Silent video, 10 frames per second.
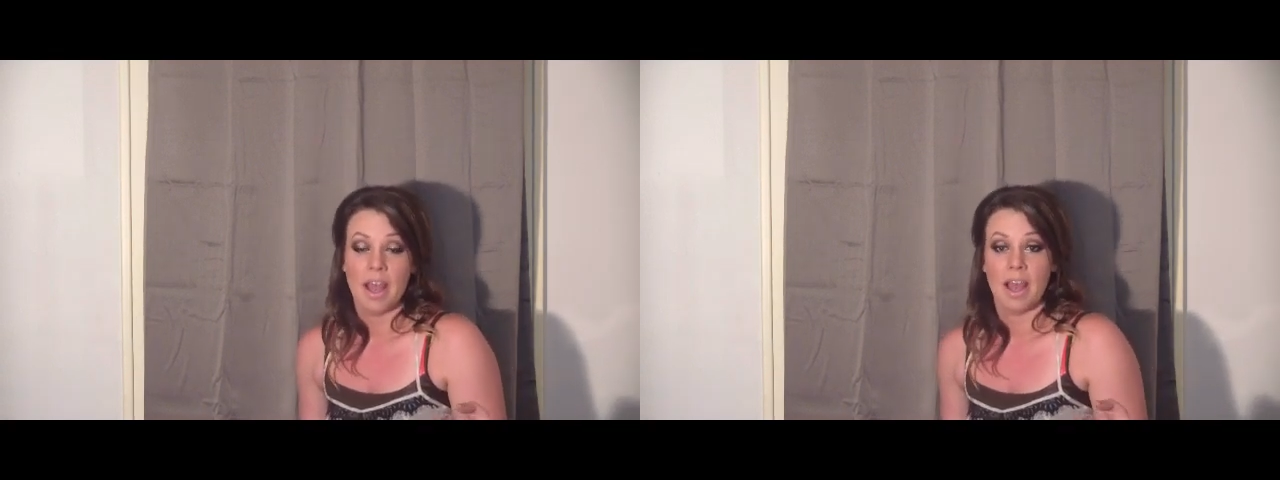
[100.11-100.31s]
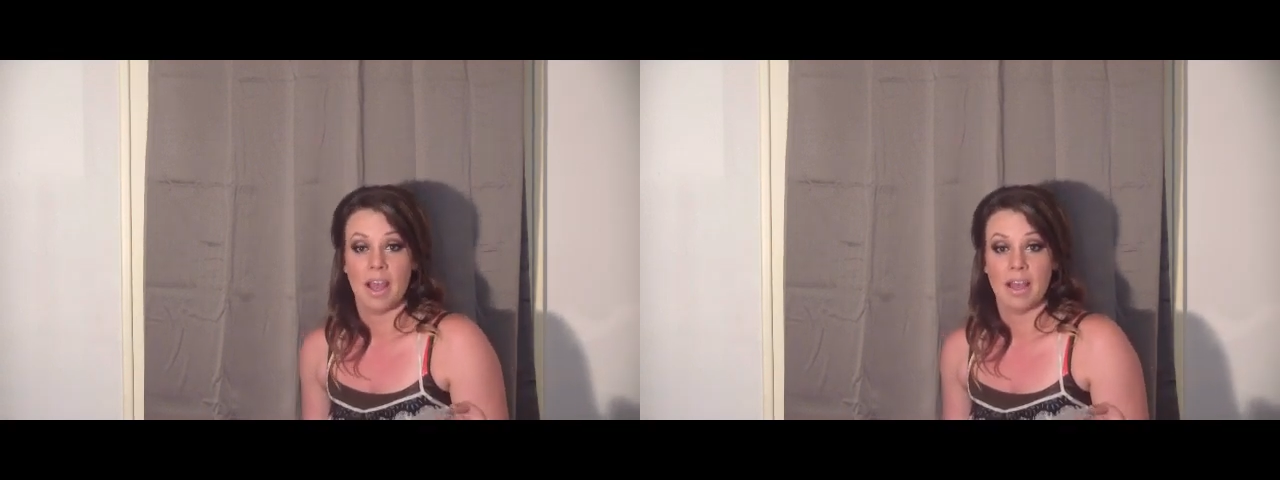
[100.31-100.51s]

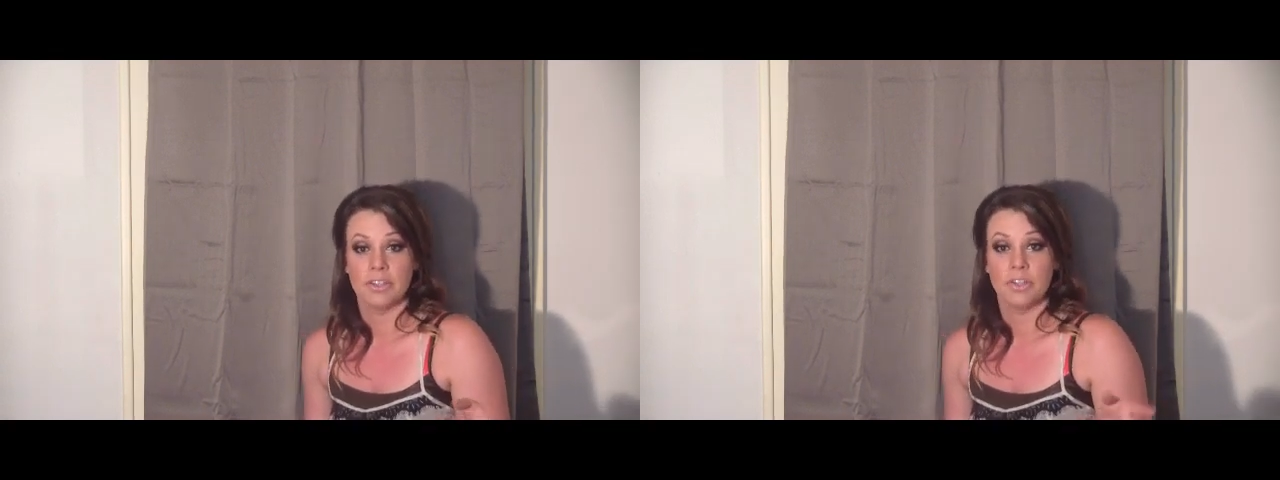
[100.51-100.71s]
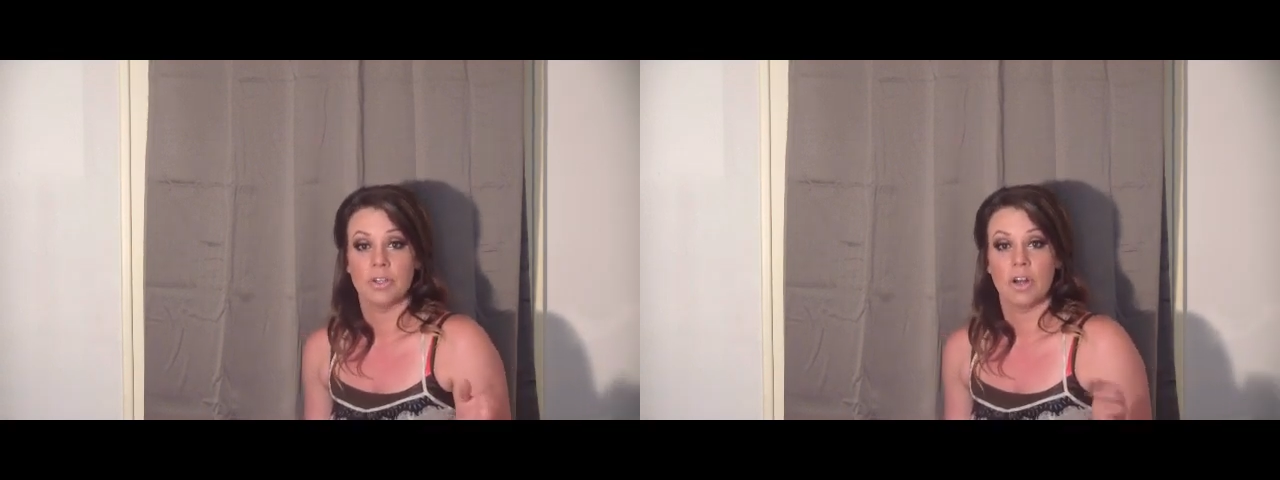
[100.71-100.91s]

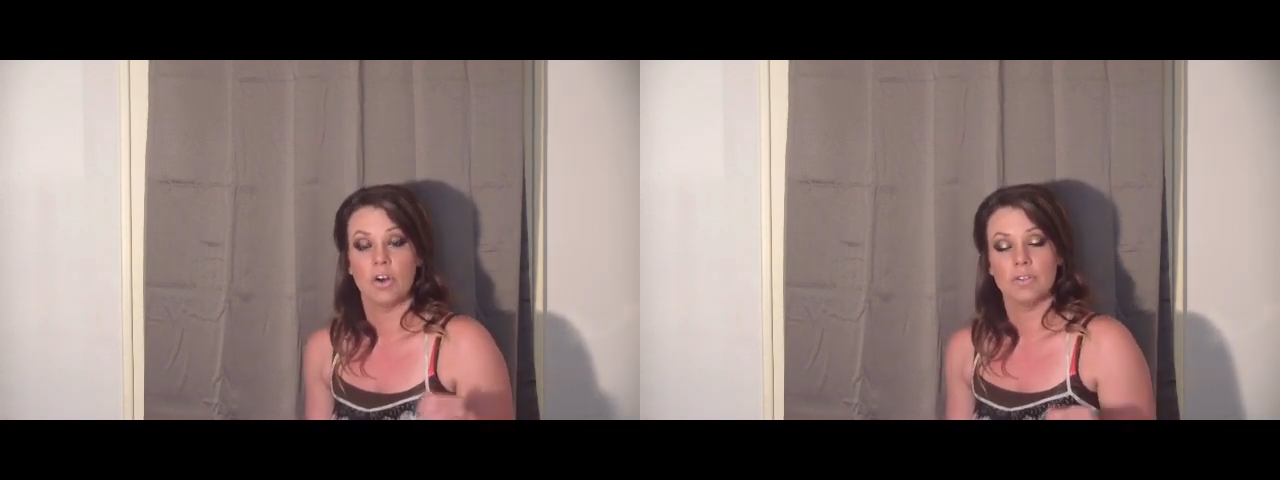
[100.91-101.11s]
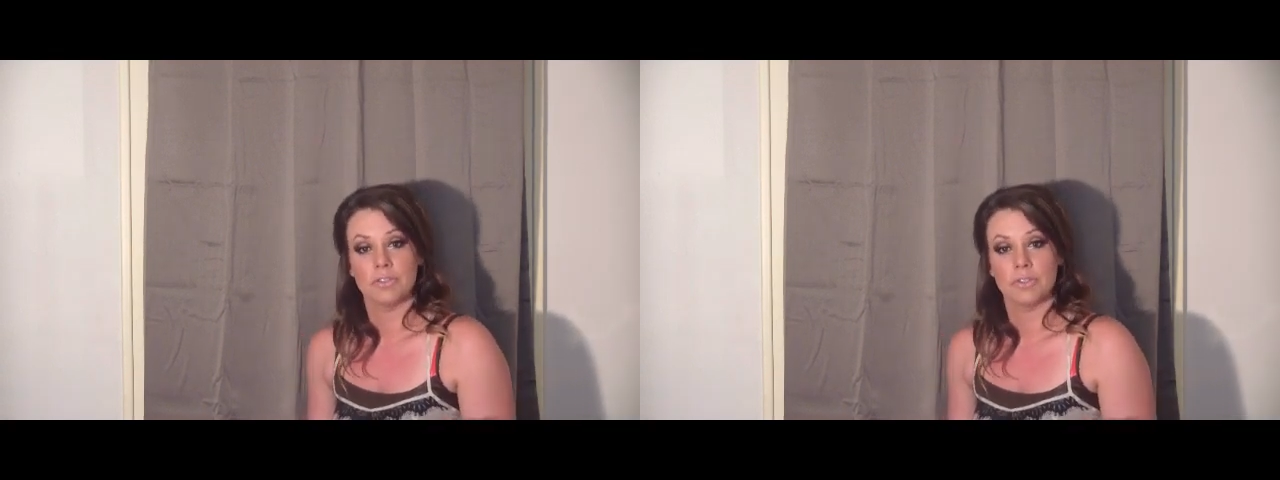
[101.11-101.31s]
and you could
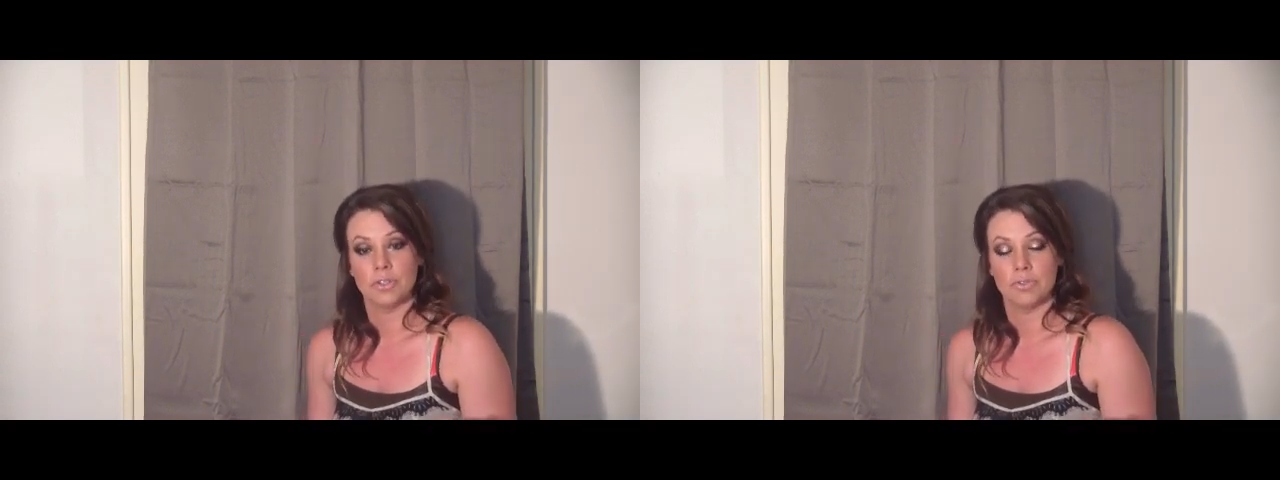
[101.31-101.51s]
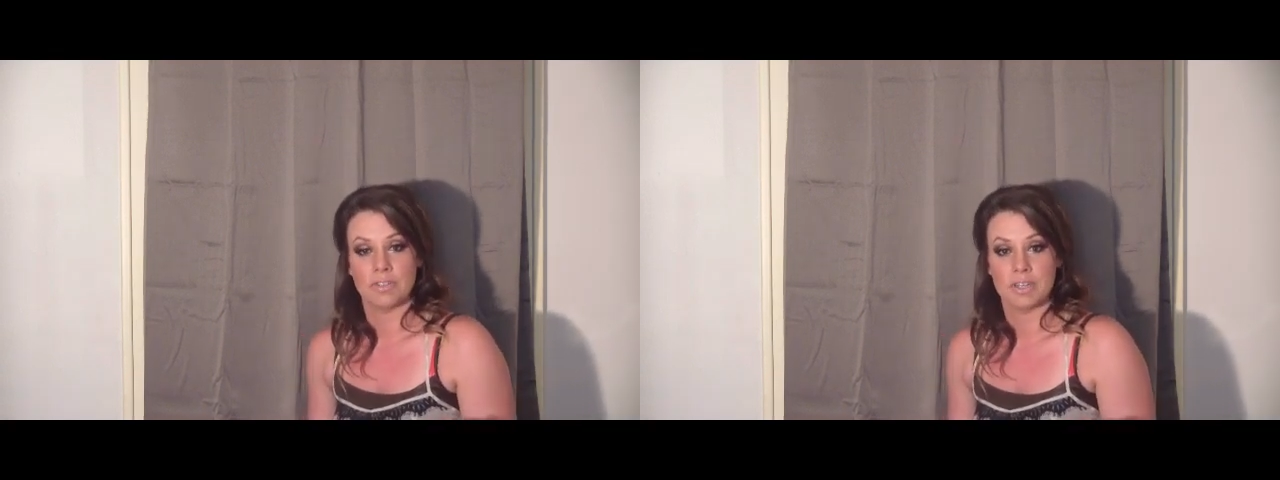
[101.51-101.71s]
also
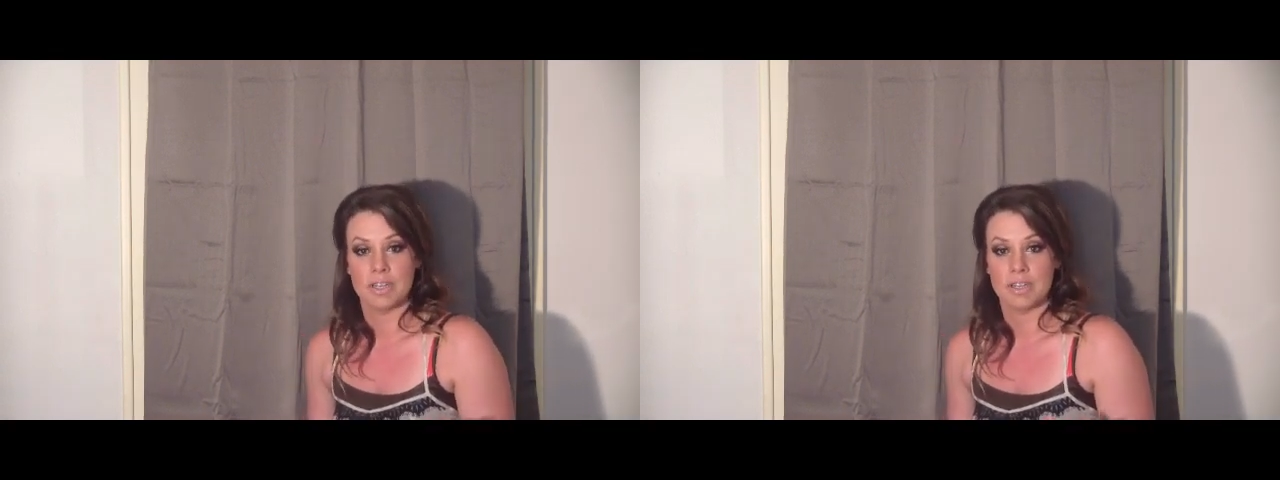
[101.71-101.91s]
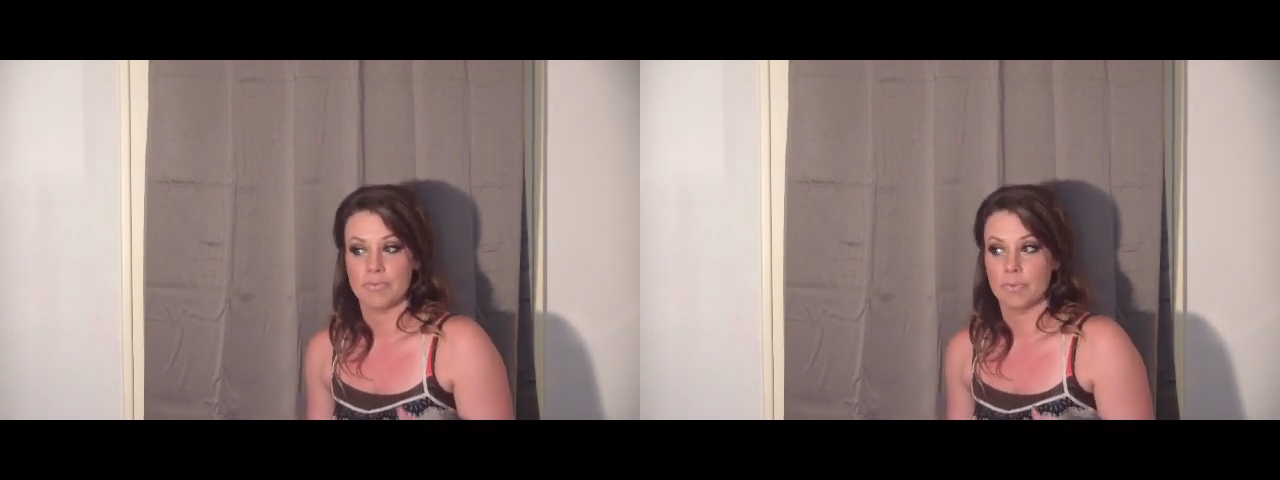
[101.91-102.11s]
use
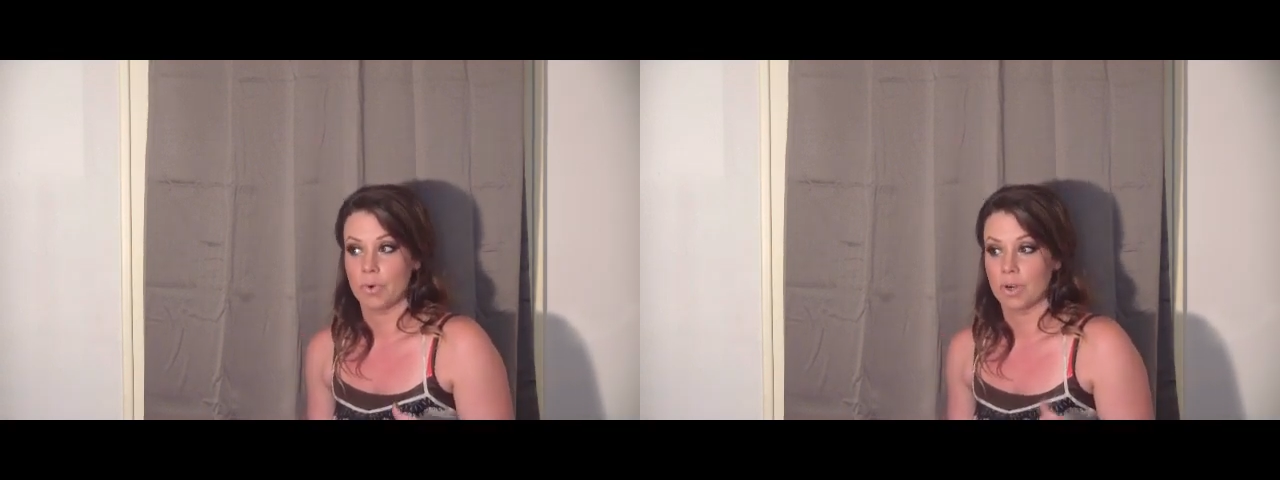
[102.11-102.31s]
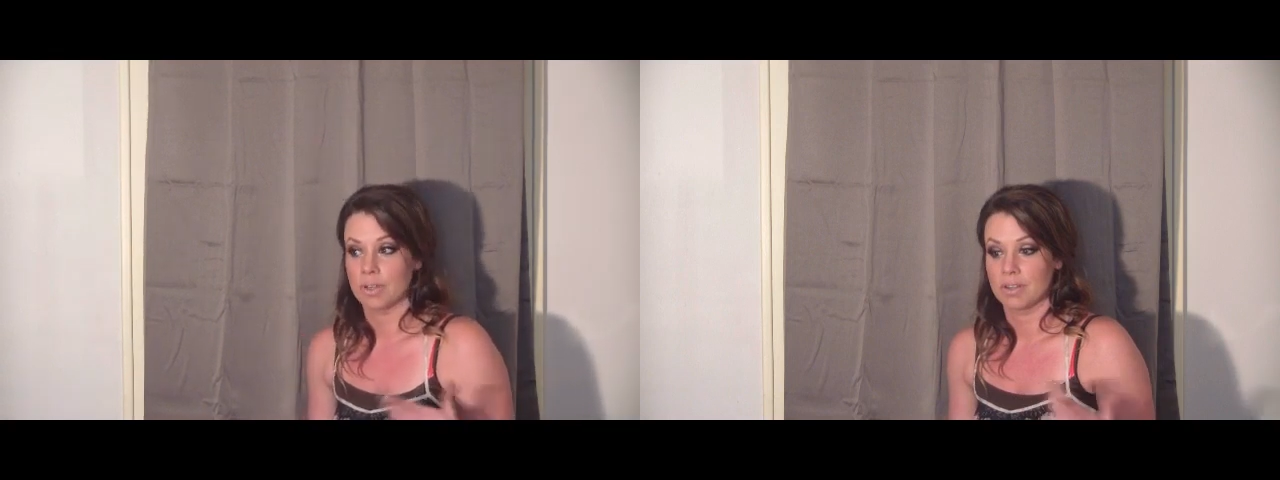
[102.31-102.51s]
it for